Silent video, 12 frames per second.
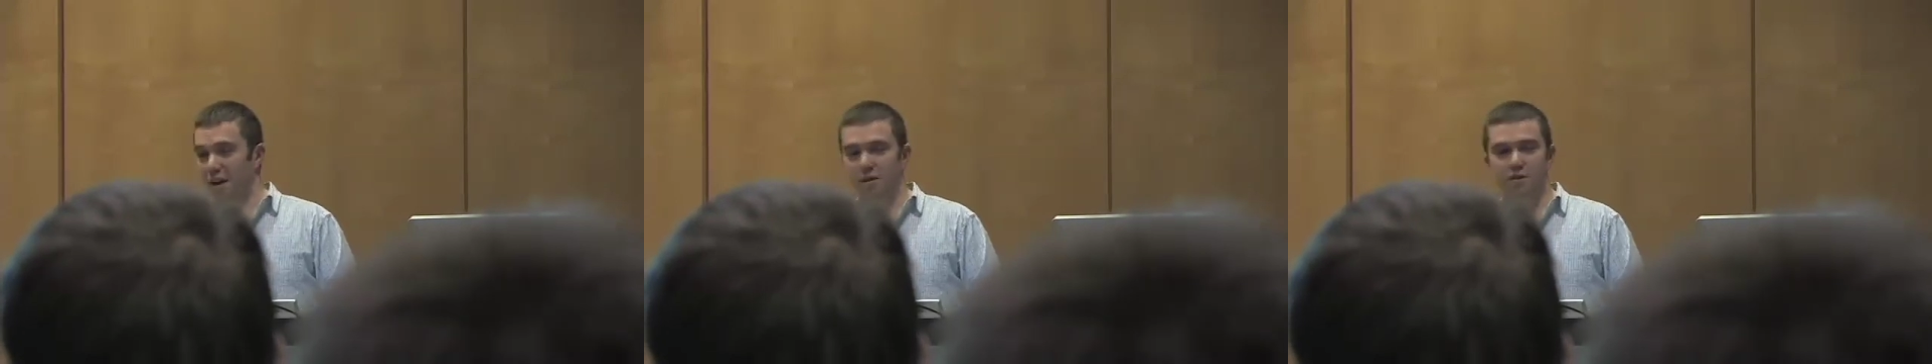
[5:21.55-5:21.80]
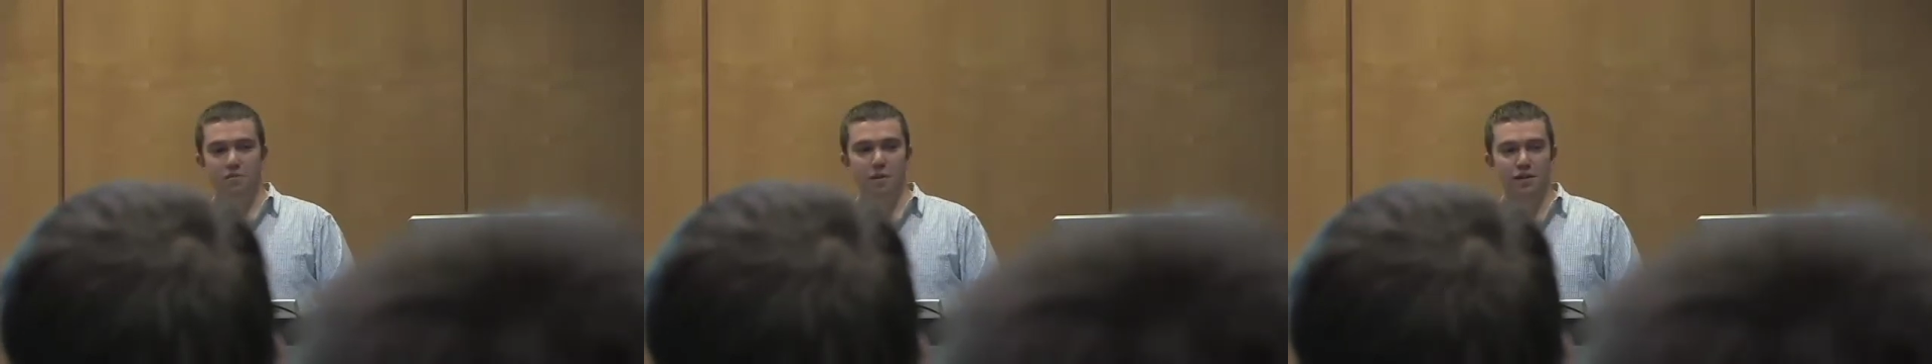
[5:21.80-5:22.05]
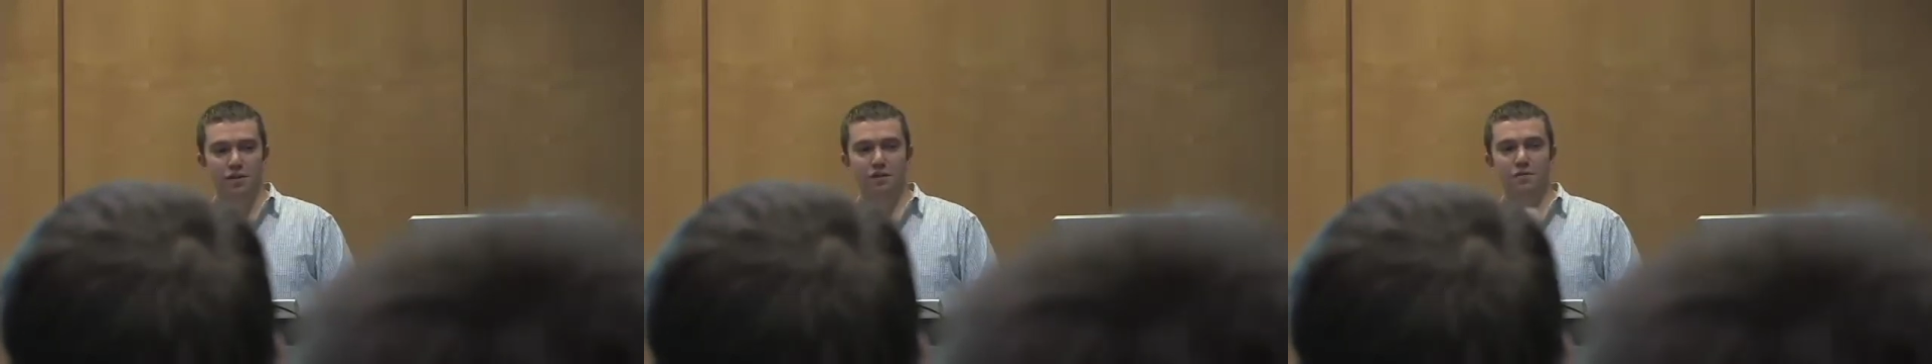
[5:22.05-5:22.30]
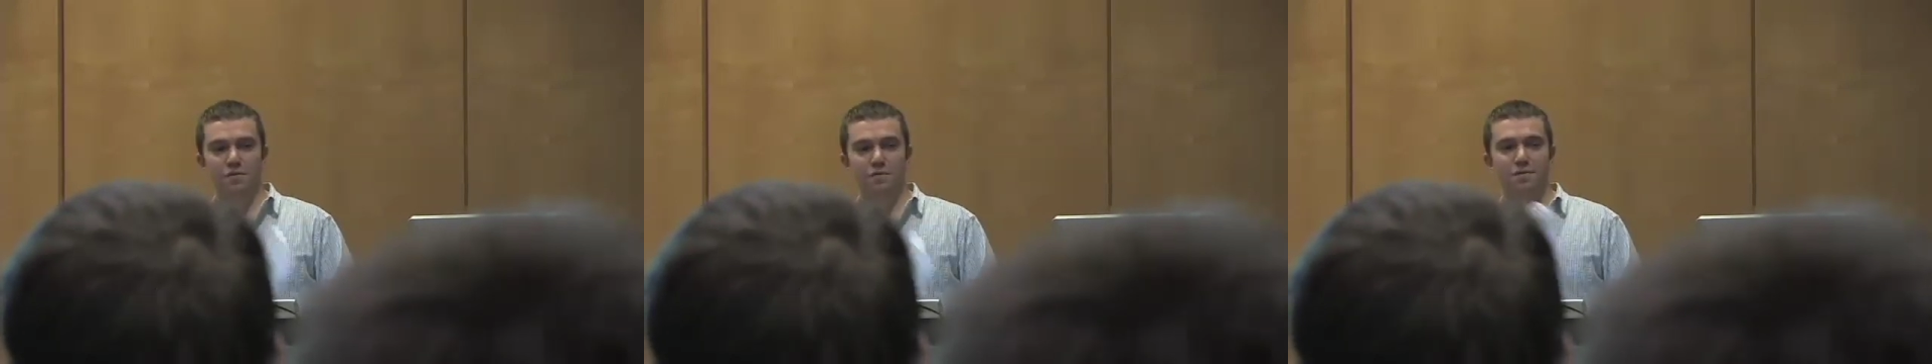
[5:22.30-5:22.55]
do mention
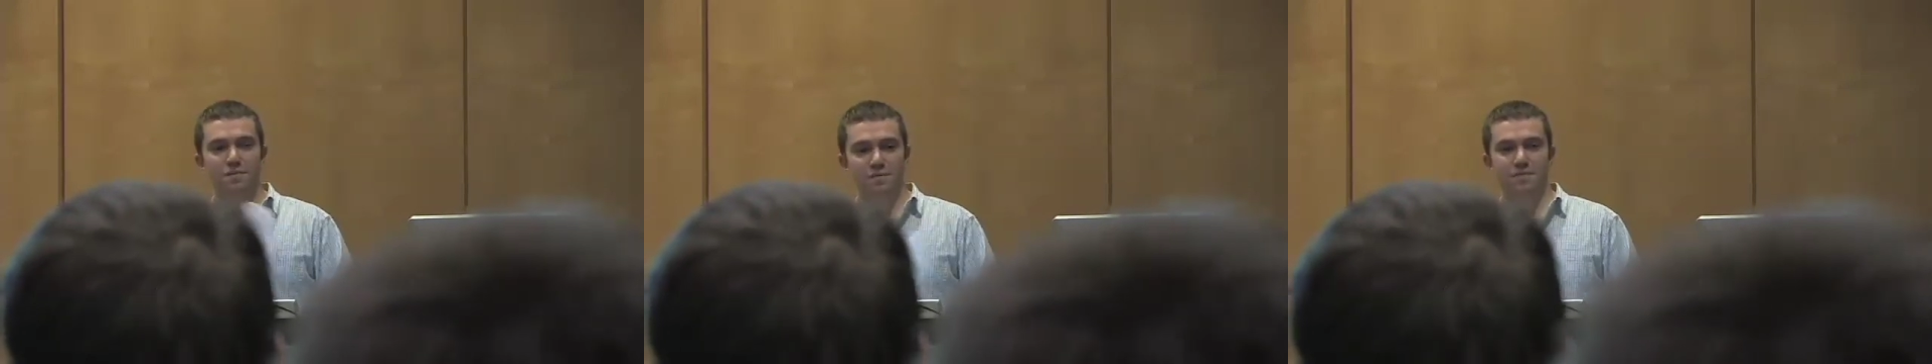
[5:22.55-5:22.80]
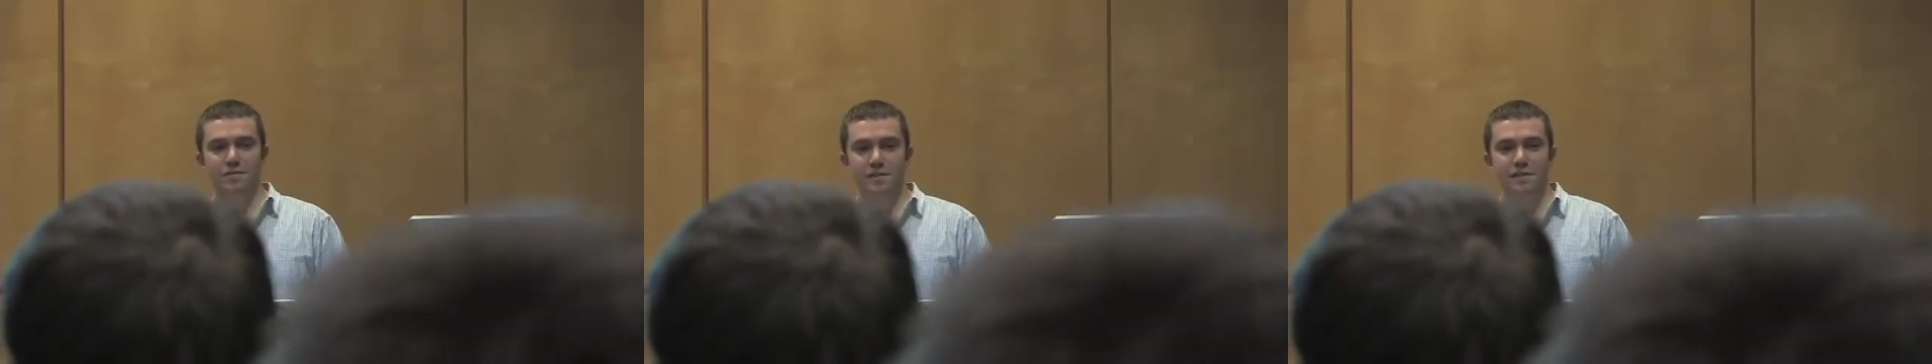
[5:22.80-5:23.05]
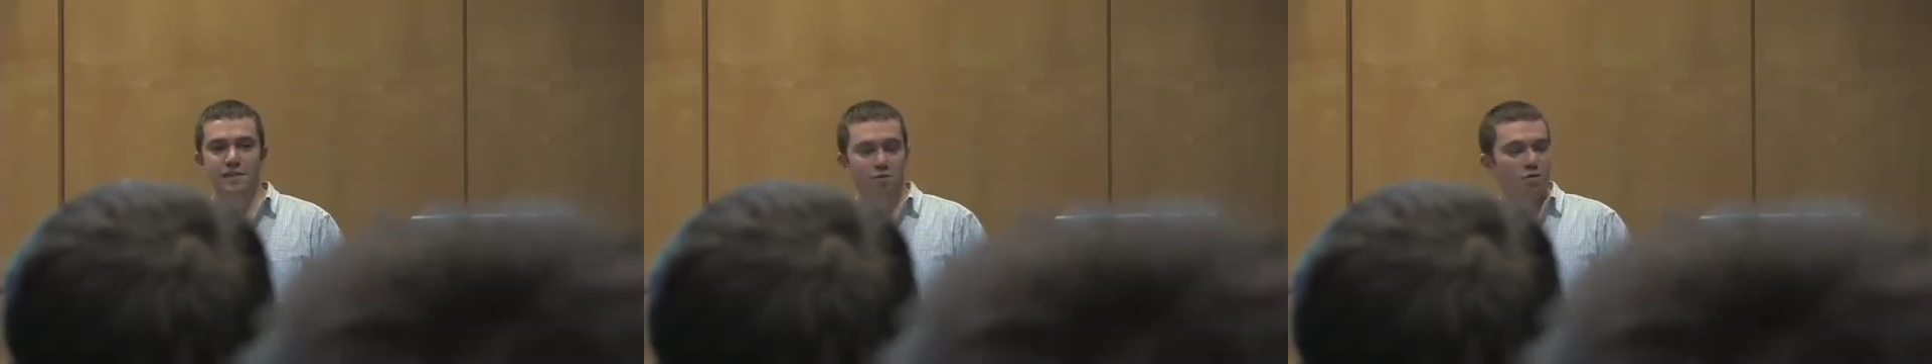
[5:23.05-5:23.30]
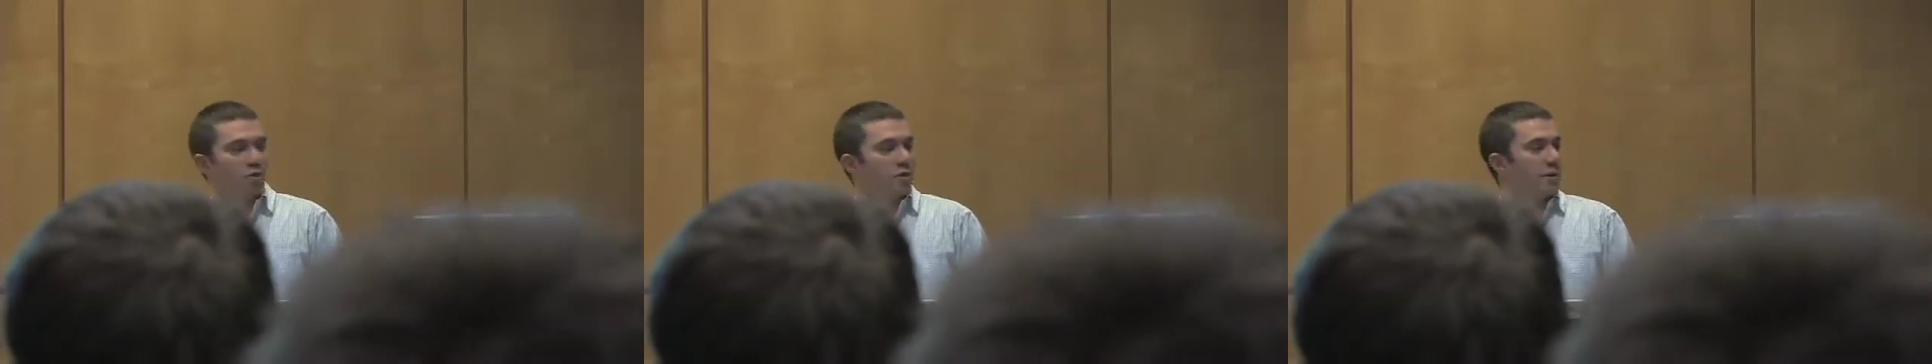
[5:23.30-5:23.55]
you've seen this
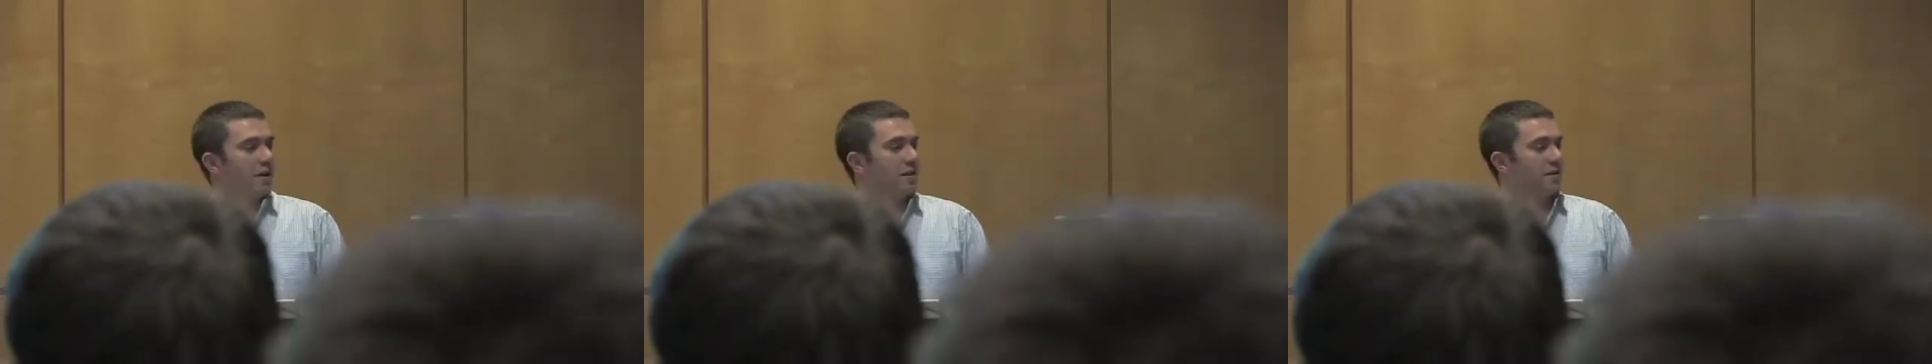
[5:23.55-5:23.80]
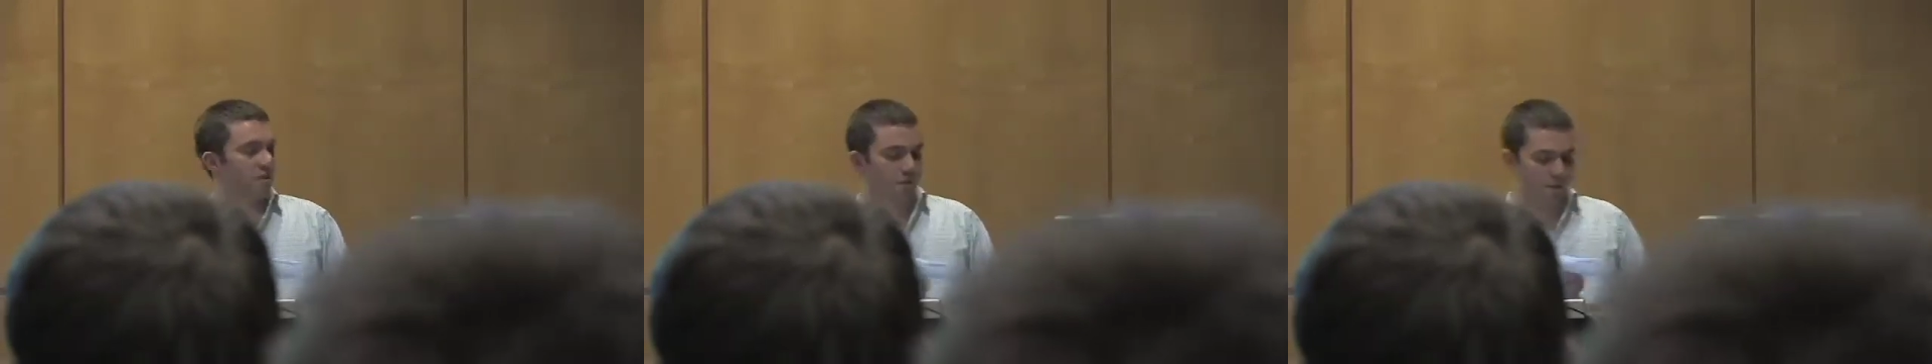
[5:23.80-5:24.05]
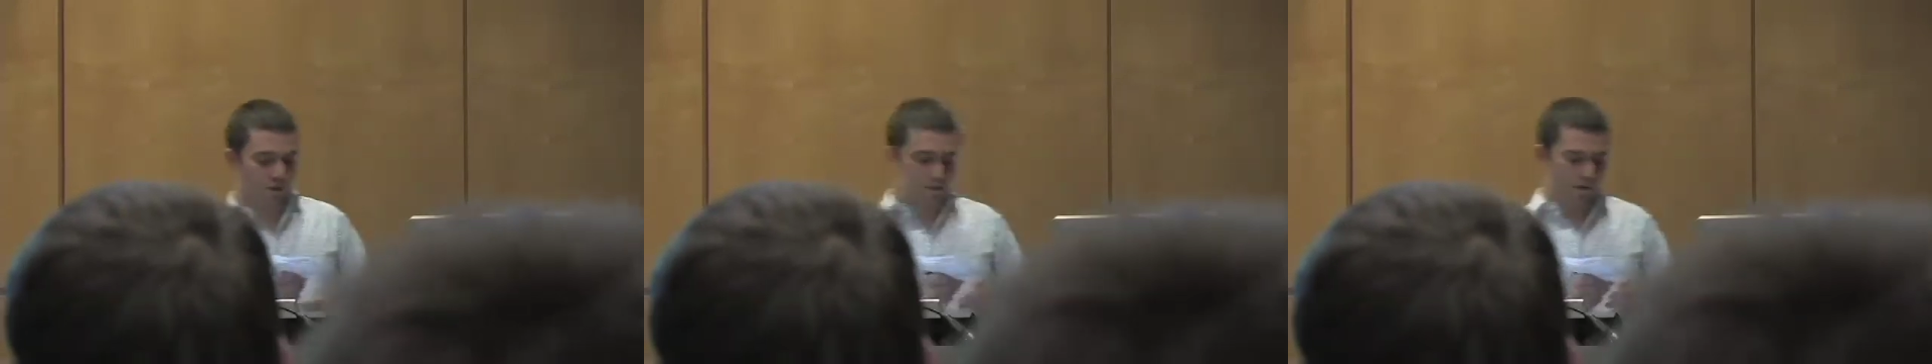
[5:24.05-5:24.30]
talk, because we'd like to offer